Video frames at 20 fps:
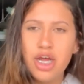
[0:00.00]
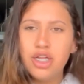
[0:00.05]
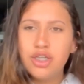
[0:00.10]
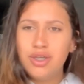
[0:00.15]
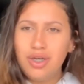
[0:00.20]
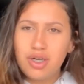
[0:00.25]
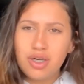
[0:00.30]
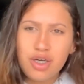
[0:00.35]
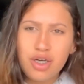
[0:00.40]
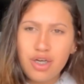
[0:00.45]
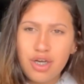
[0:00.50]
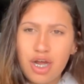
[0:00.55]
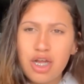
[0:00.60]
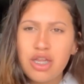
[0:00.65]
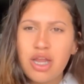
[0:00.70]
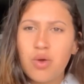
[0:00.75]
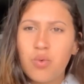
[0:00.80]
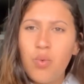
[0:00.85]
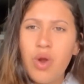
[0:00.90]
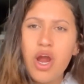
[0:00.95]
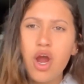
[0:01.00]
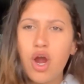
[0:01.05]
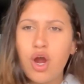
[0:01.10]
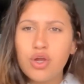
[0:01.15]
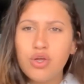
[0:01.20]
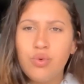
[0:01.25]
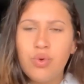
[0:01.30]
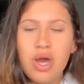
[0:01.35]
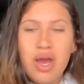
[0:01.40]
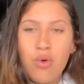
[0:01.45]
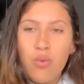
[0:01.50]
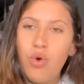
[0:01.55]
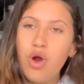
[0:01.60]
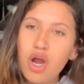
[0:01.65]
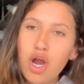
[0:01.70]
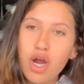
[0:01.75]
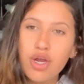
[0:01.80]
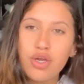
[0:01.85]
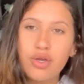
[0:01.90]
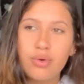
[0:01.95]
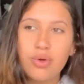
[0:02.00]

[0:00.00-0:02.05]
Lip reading: Da, da, da, da. Like, where are you?